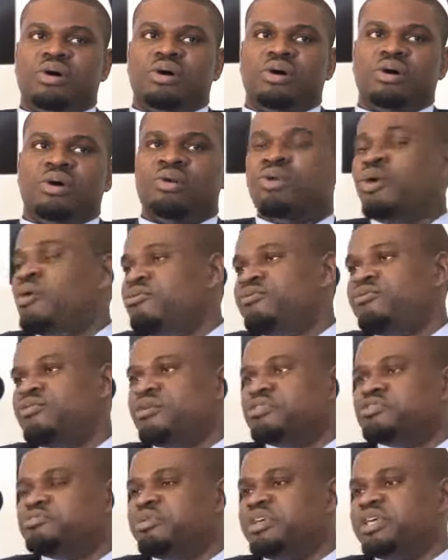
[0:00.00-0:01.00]
on all
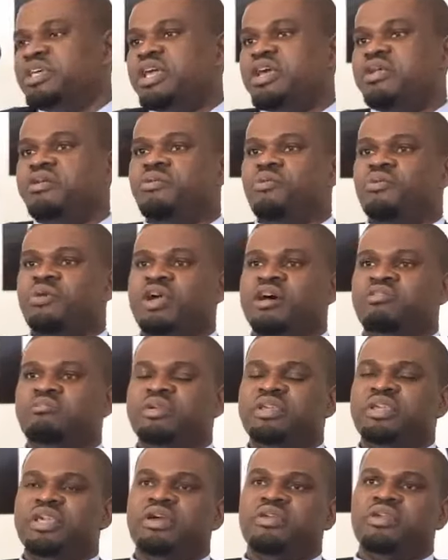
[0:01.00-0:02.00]
fronts we have
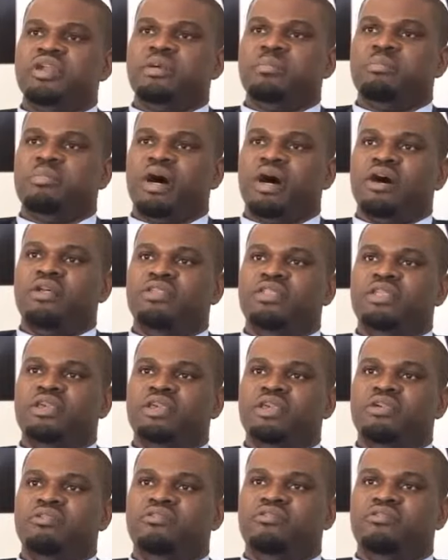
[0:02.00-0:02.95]
been hearing about the